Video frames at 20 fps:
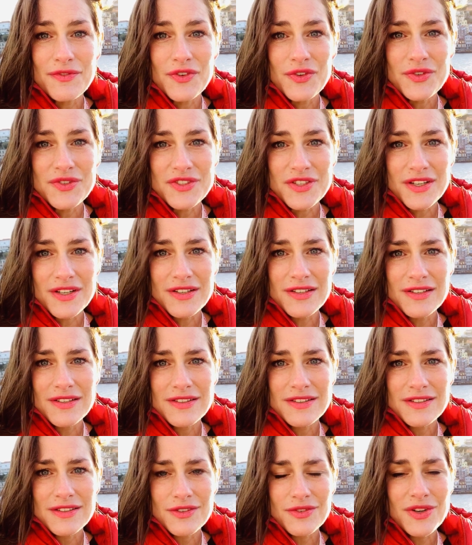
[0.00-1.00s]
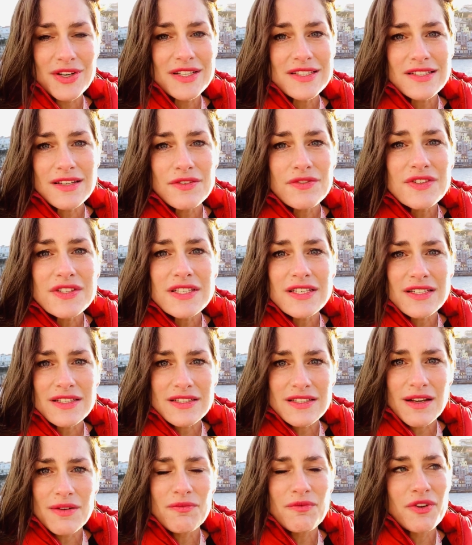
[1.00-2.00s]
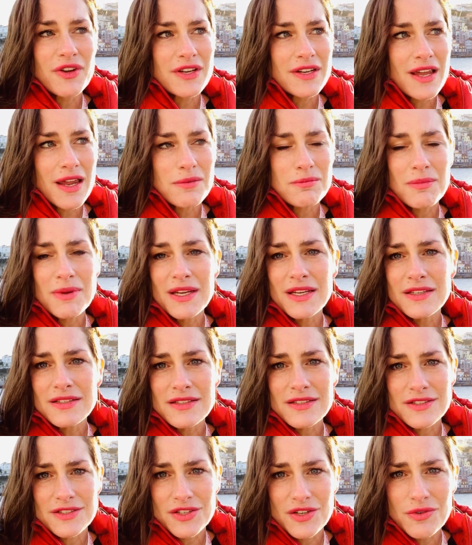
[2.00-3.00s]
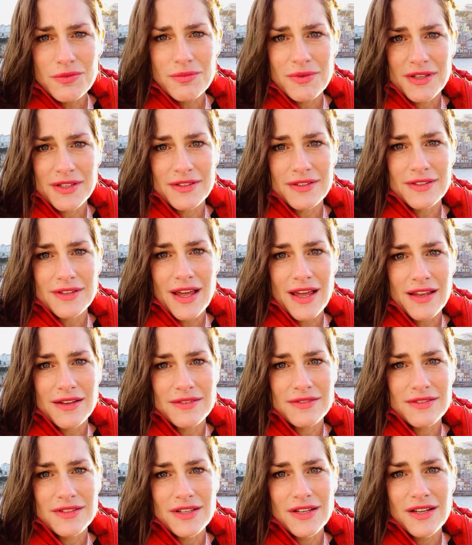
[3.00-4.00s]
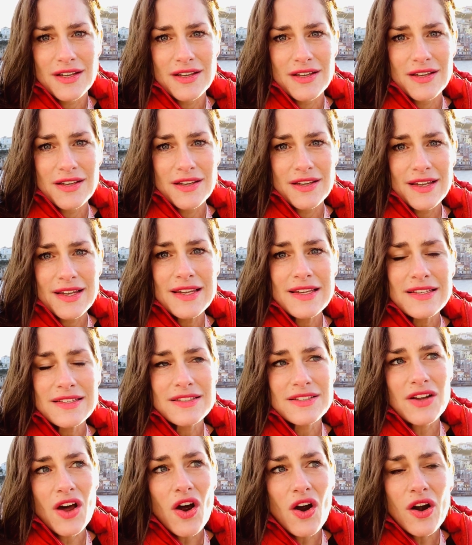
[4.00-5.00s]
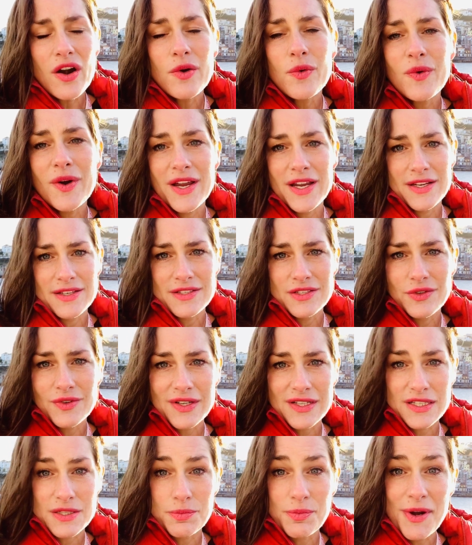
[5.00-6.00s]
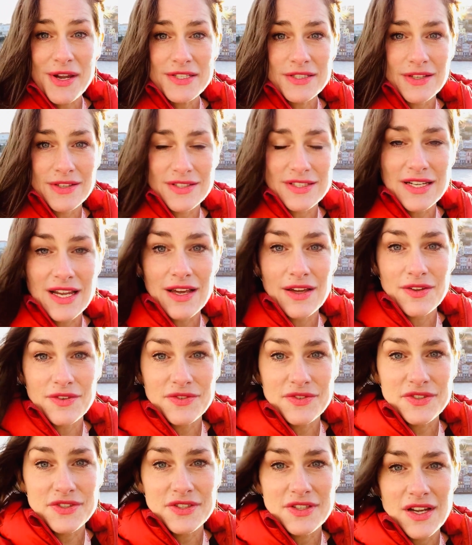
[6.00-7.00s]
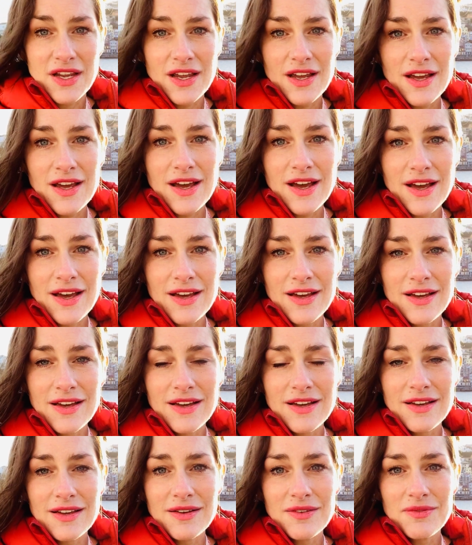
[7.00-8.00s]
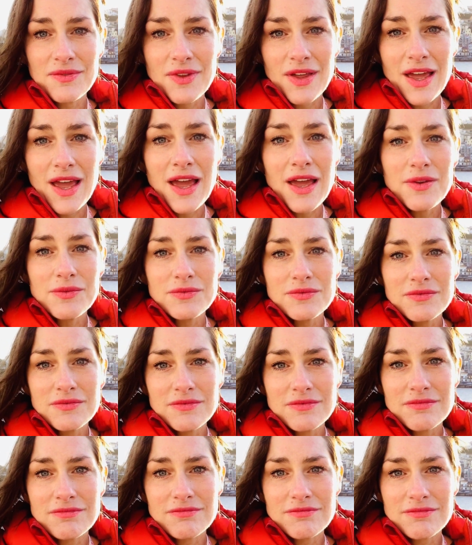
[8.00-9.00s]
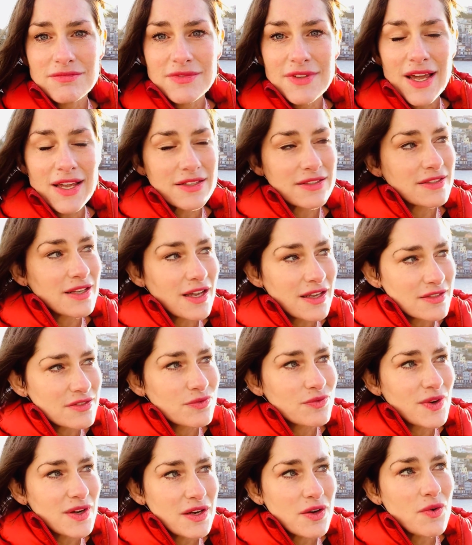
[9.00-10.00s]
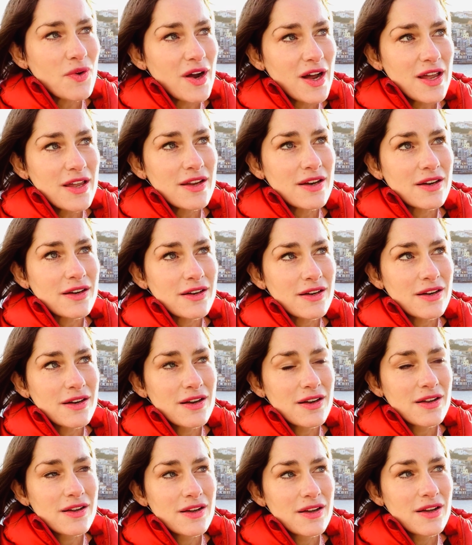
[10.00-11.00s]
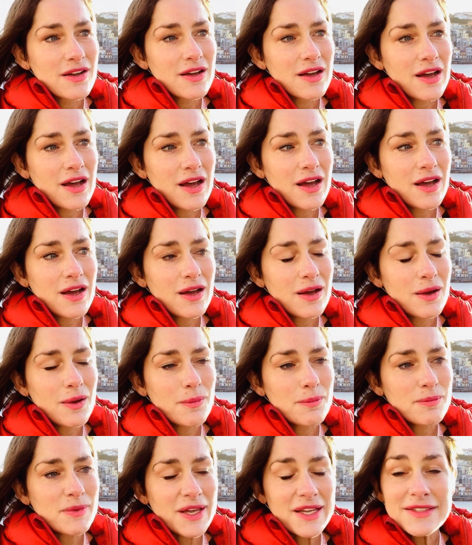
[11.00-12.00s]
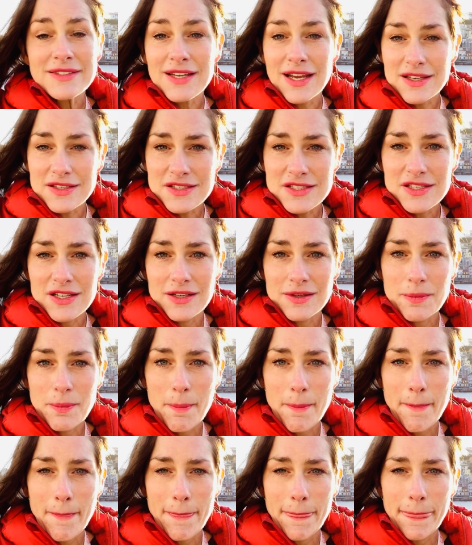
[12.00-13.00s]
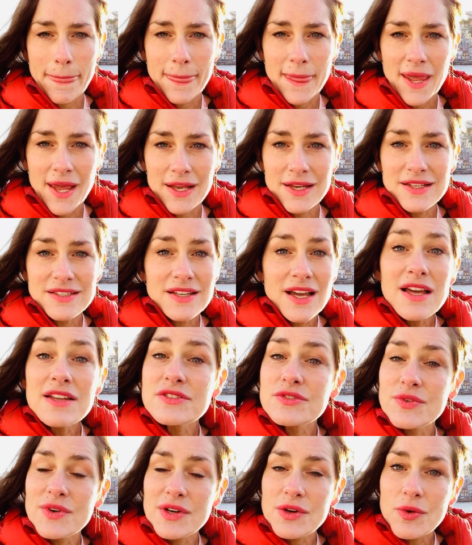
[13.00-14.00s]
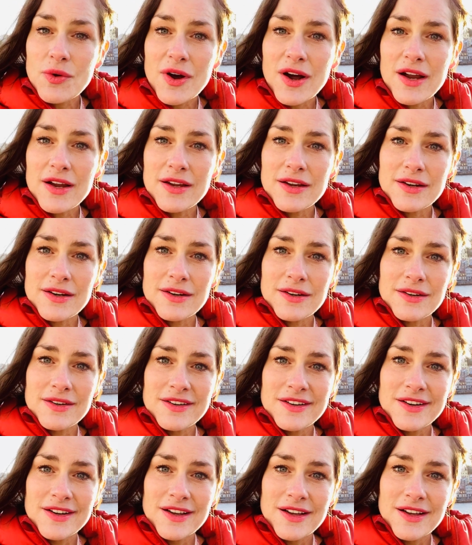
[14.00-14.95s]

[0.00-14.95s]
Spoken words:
future. Creativity is something that makes us human, that is our way to express ourselves, and that does require attention. It does require